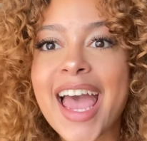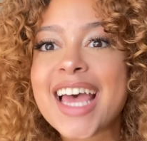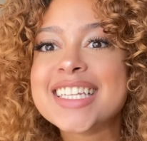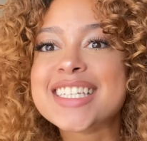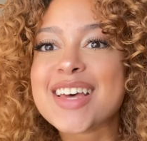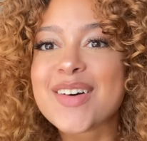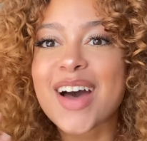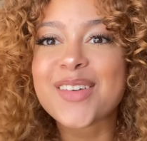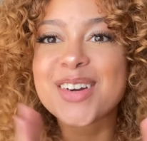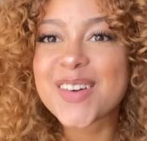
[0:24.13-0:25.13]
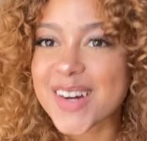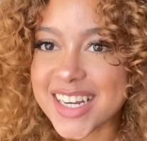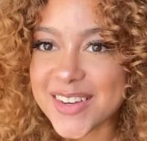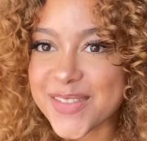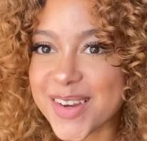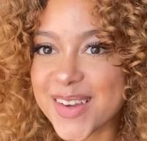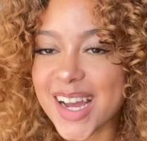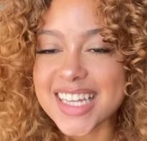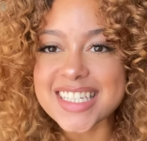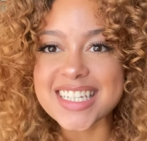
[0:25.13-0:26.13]
So I recorded it for you
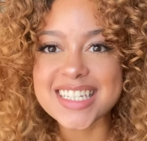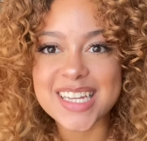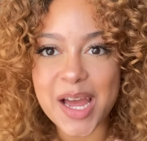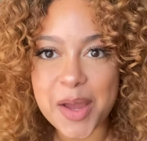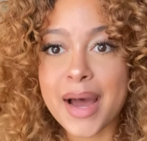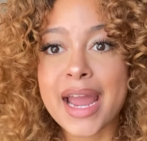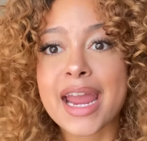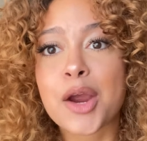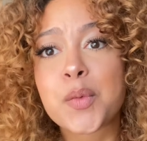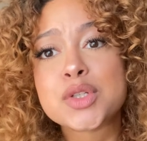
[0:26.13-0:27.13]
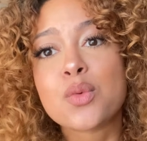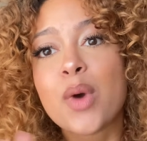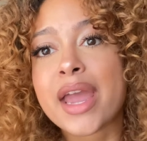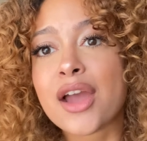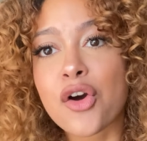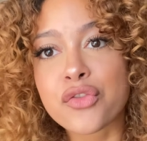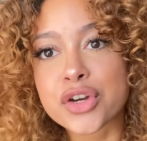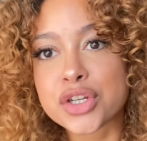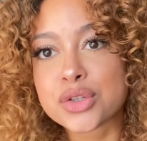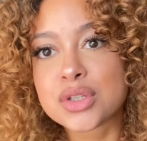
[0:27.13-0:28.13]
guys this time. My hair was way
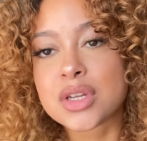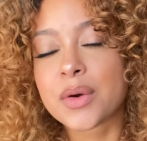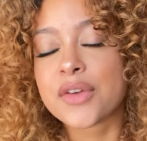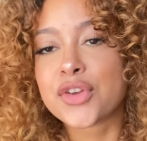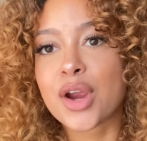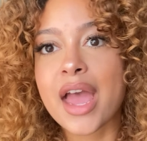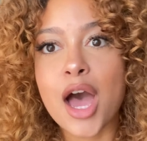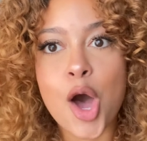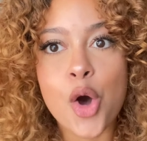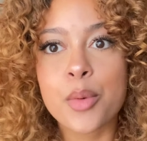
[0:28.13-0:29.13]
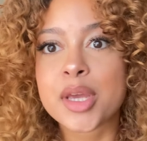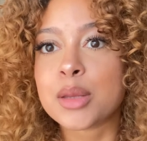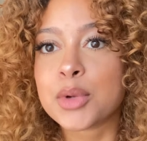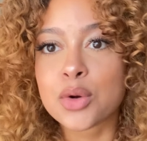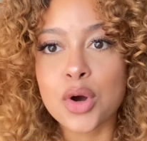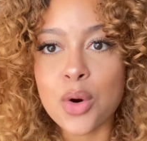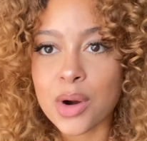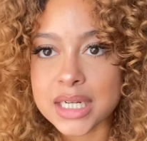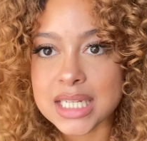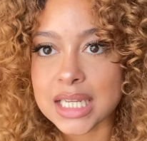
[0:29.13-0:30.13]
overdue. So if you're at home in the middle of
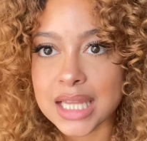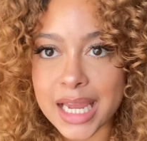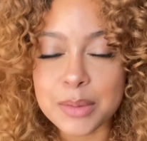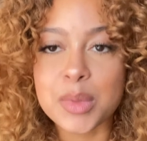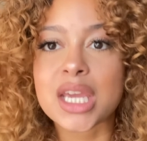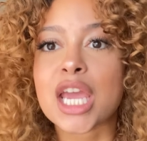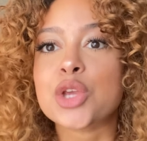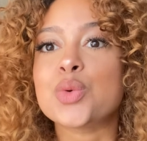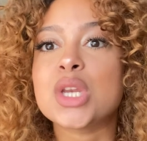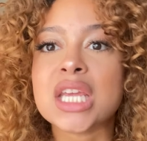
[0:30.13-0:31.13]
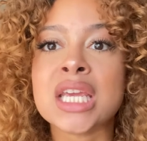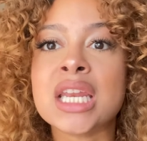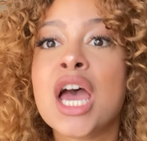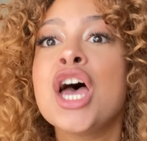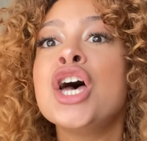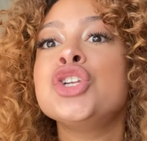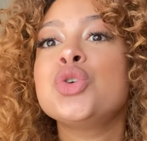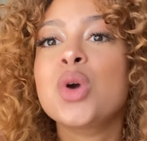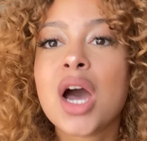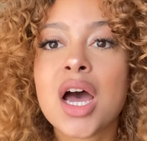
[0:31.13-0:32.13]
quarantine like me and you need to
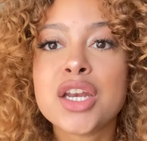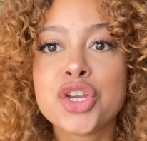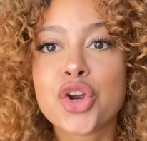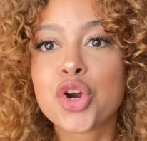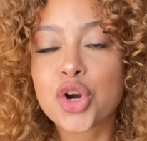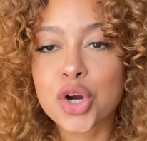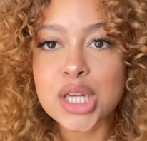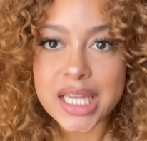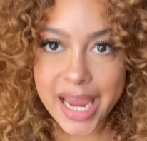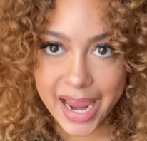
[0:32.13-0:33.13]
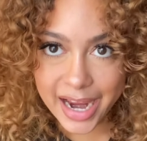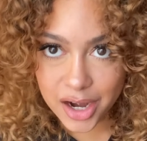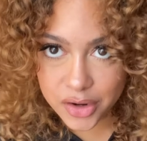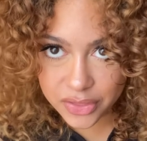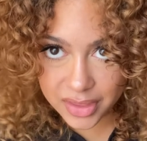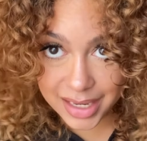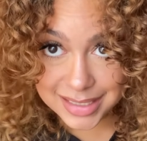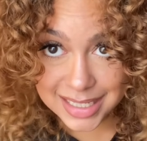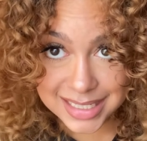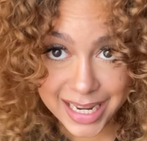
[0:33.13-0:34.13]
cut your curly hair, then
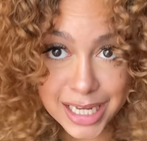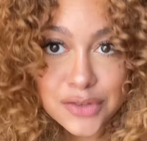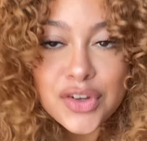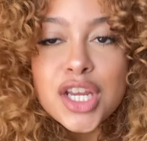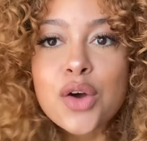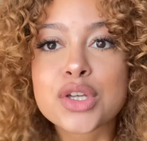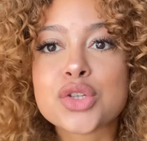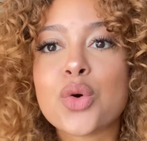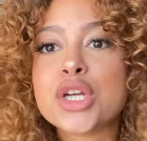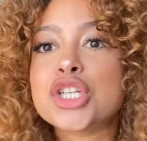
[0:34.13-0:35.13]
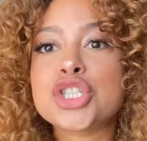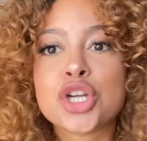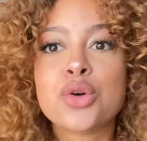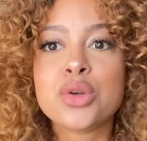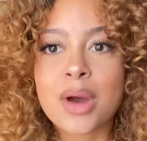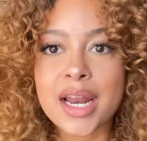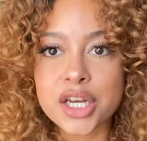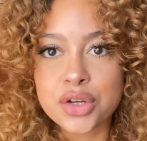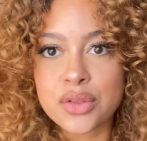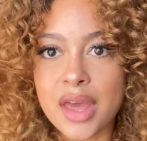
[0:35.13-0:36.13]
today's video is going to show you how to
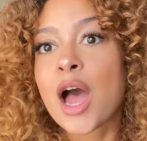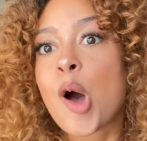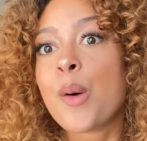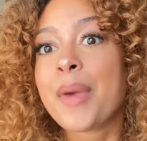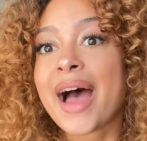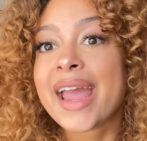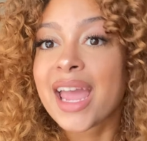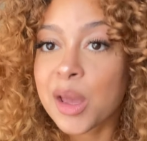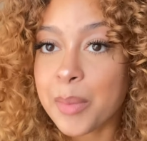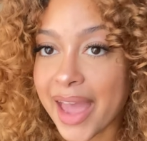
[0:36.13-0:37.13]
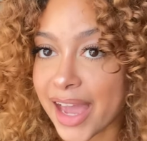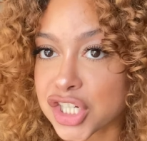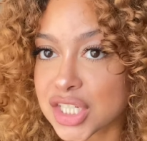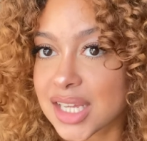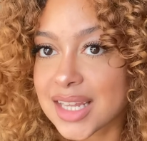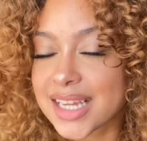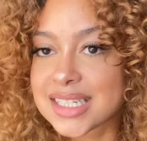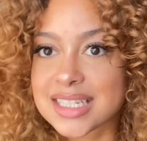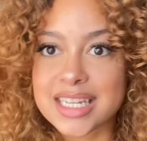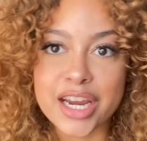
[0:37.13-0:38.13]
do that. I am actually a
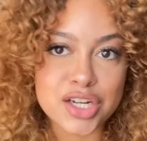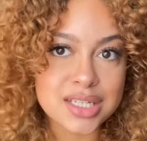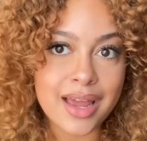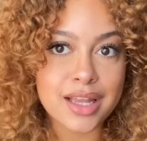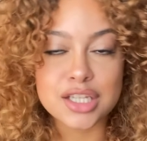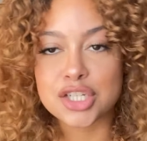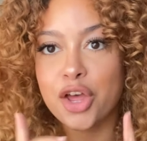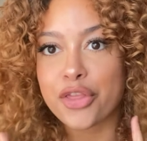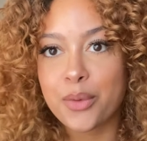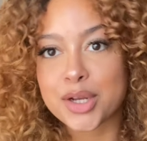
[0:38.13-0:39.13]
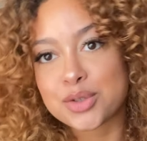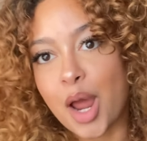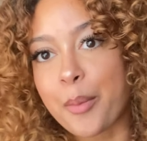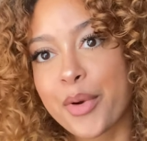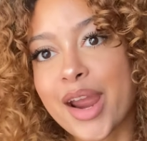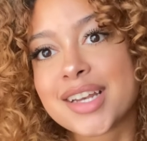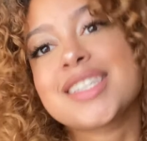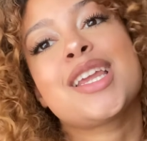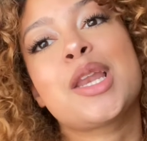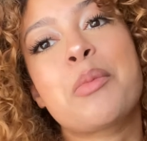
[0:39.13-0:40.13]
licensed hairstylist, although I do not practice
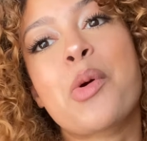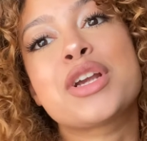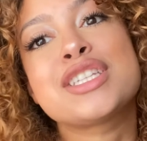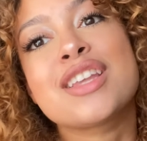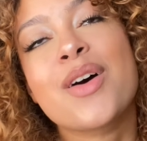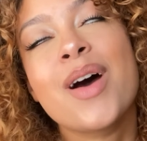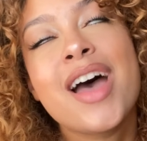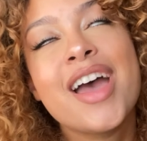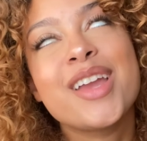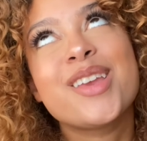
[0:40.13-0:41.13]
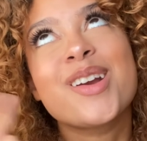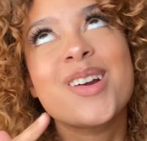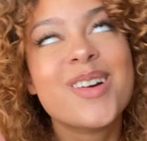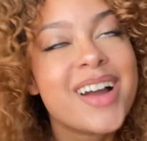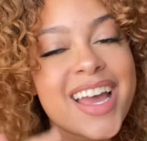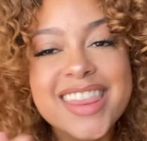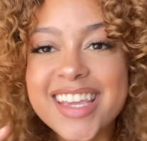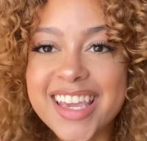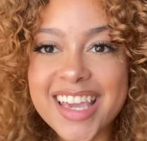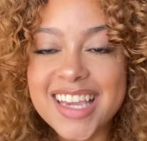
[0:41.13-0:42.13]
anymore. So your girl got the
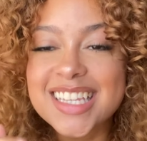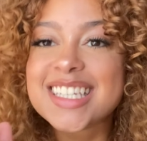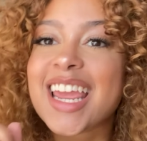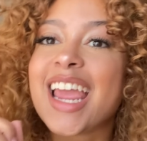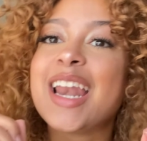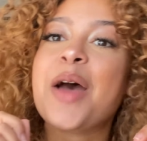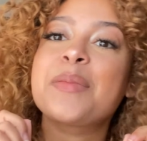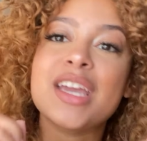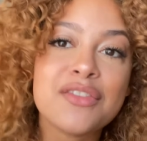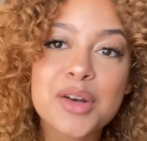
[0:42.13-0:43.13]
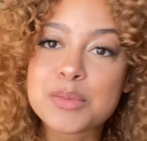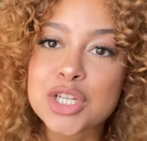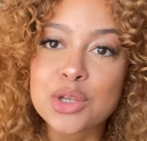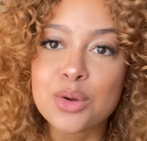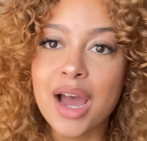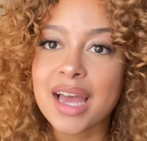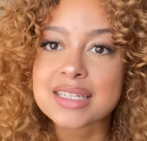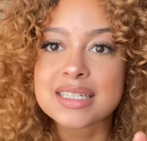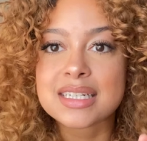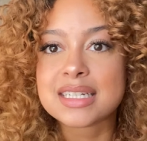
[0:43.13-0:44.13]
keys and I'm giving them to you
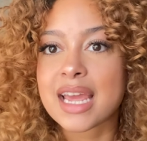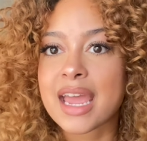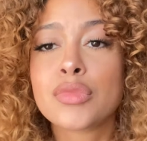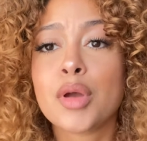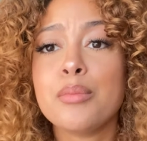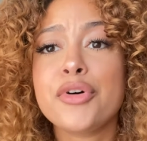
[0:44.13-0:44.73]
guys today.